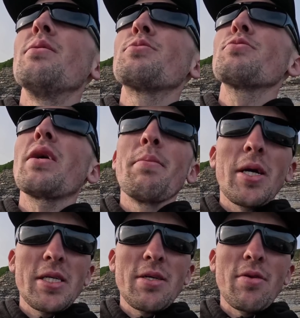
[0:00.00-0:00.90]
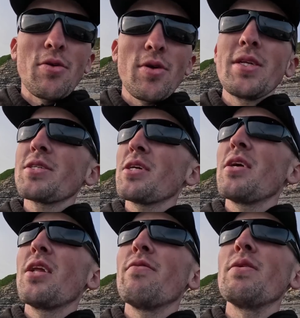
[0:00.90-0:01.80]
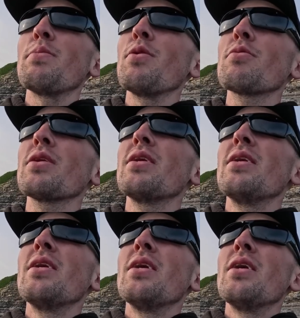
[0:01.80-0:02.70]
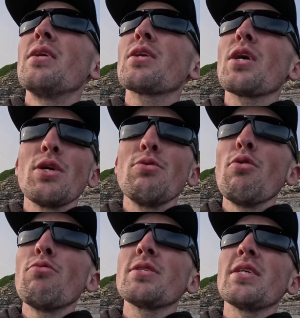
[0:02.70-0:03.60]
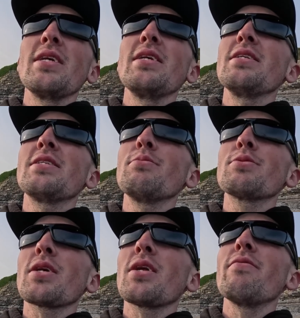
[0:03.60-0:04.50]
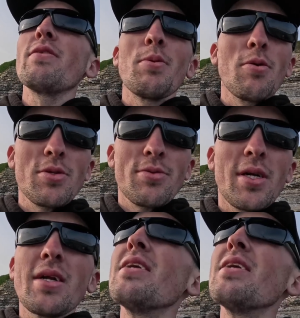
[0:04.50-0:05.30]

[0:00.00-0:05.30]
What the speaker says: So yeah, Mike's down in Greens, lovely bloke. And the guy who owns it, he seems like a lovely bloke as well.